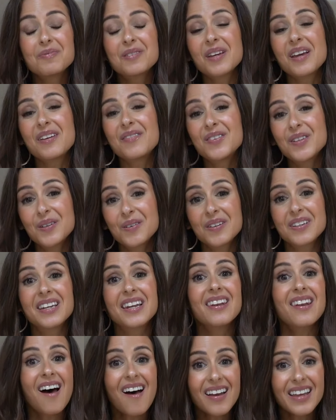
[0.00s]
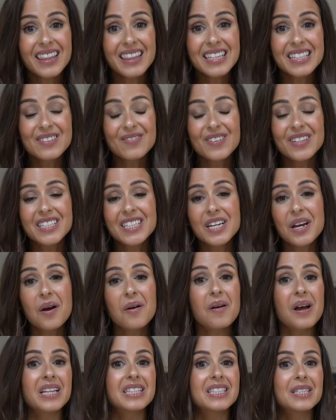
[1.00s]
so if you could like this
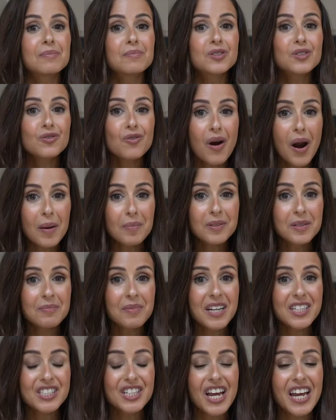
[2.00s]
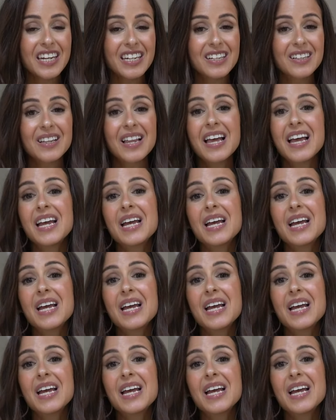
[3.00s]
video and subscribe to my channel,